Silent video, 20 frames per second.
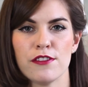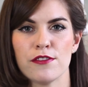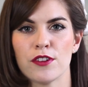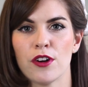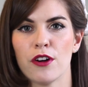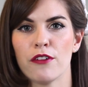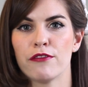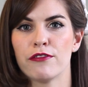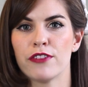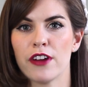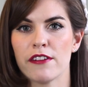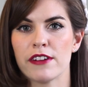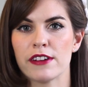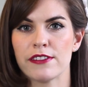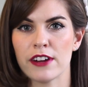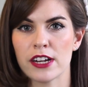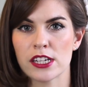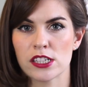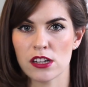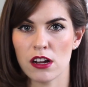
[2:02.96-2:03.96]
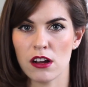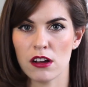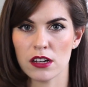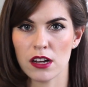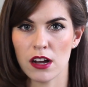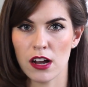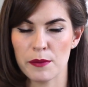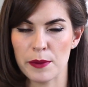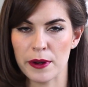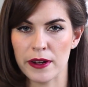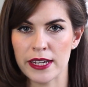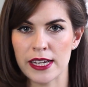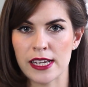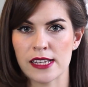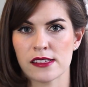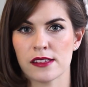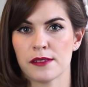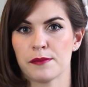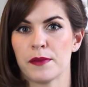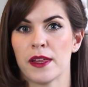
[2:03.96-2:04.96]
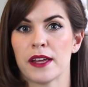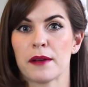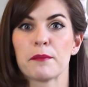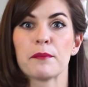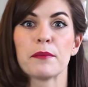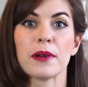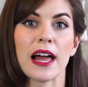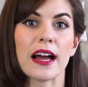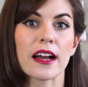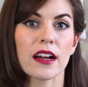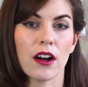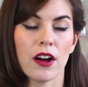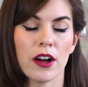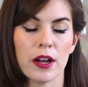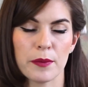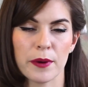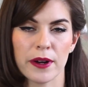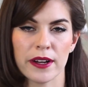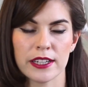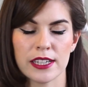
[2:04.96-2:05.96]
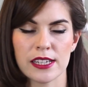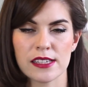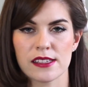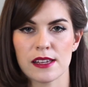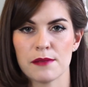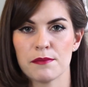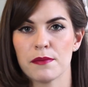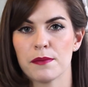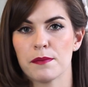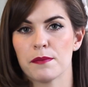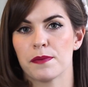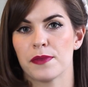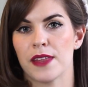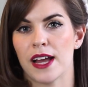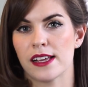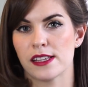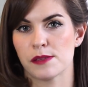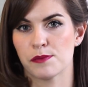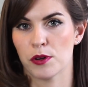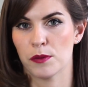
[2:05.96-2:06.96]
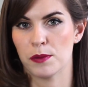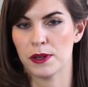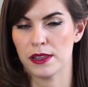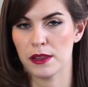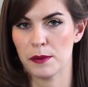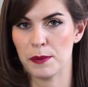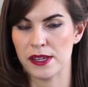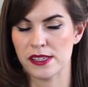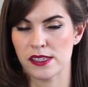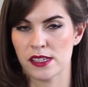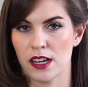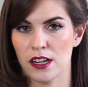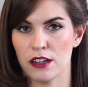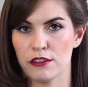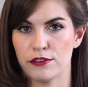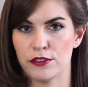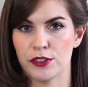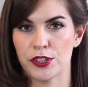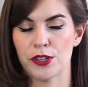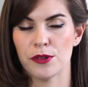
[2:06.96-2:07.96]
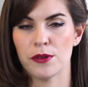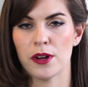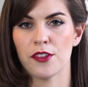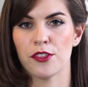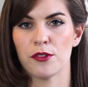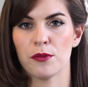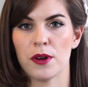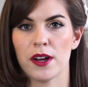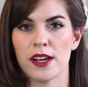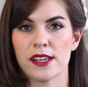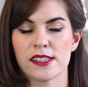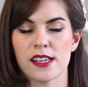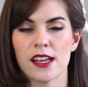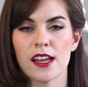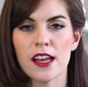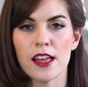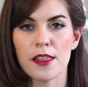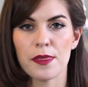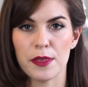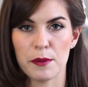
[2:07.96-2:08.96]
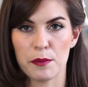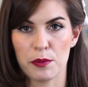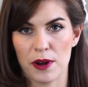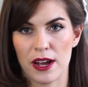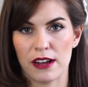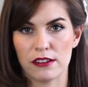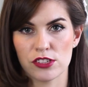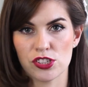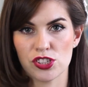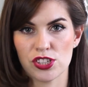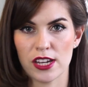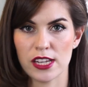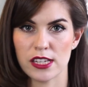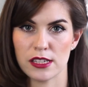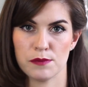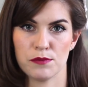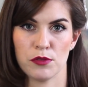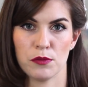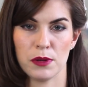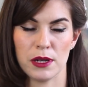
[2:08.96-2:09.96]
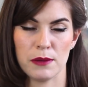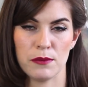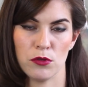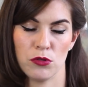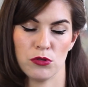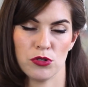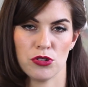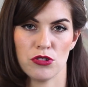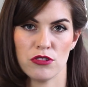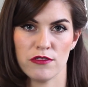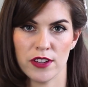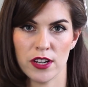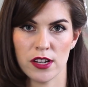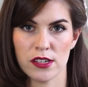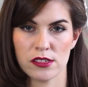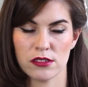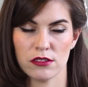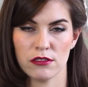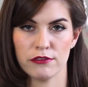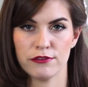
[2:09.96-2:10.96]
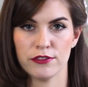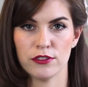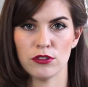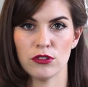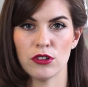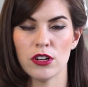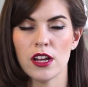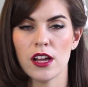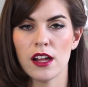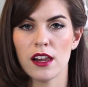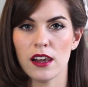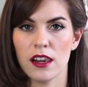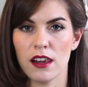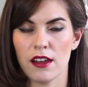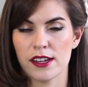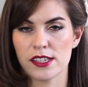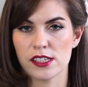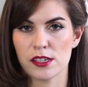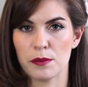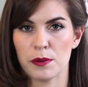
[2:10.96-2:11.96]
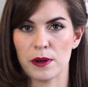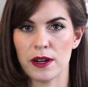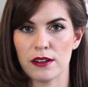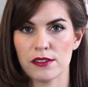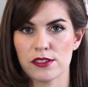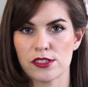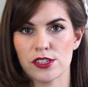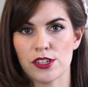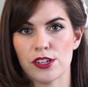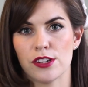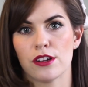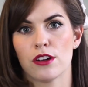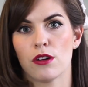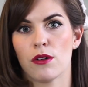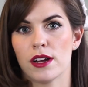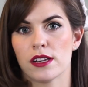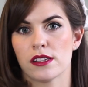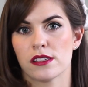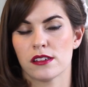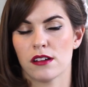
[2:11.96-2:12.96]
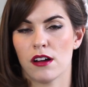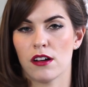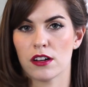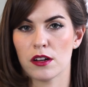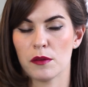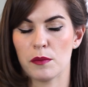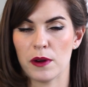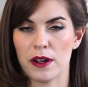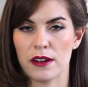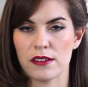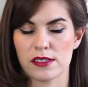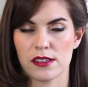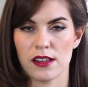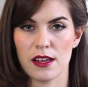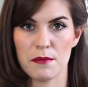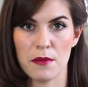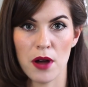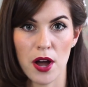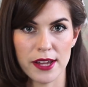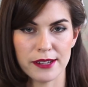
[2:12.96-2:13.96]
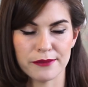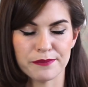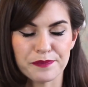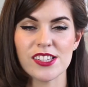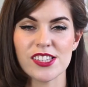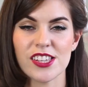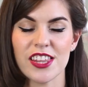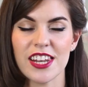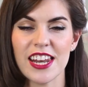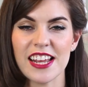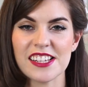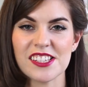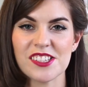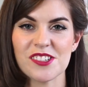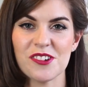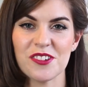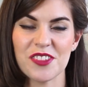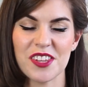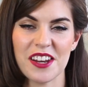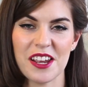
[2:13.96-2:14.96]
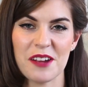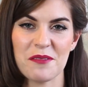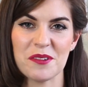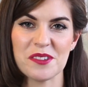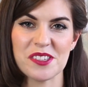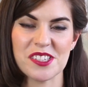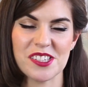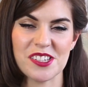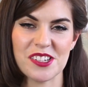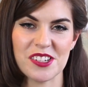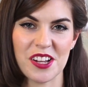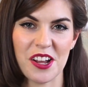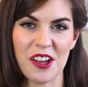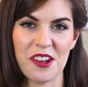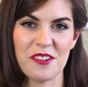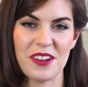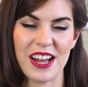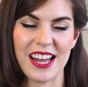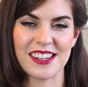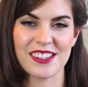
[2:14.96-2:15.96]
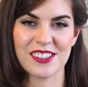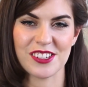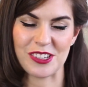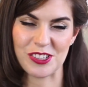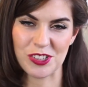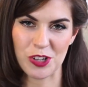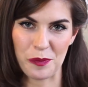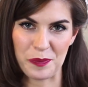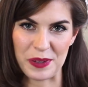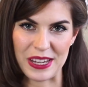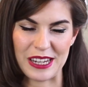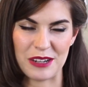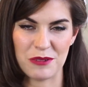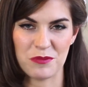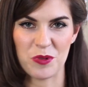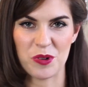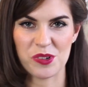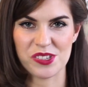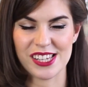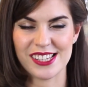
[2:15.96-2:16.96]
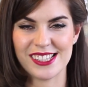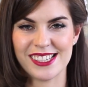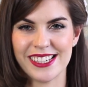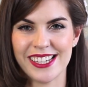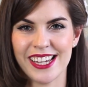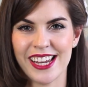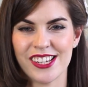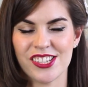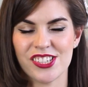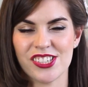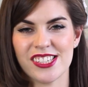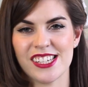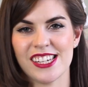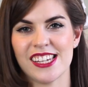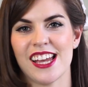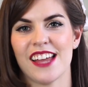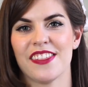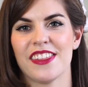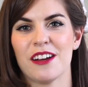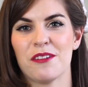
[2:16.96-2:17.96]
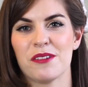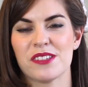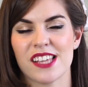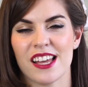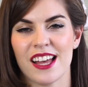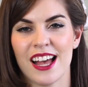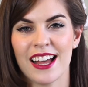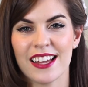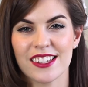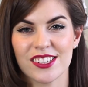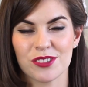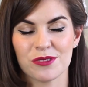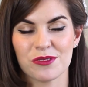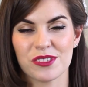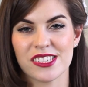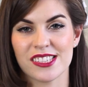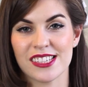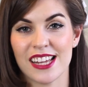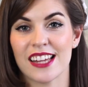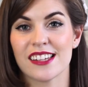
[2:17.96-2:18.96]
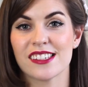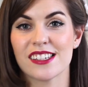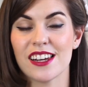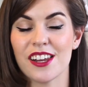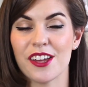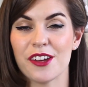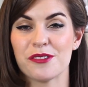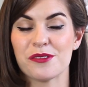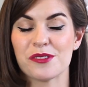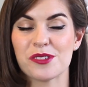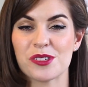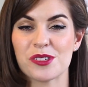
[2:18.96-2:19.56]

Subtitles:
you've got very, very dark eyebrow hairs, like black eyebrow hairs, then that is probably the best colour for you. Otherwise the brown shade is probably more universal for lighter brows to quite darker brows like mine. So the next store that I wanted to go and shop in was DHC, and there was an actual standalone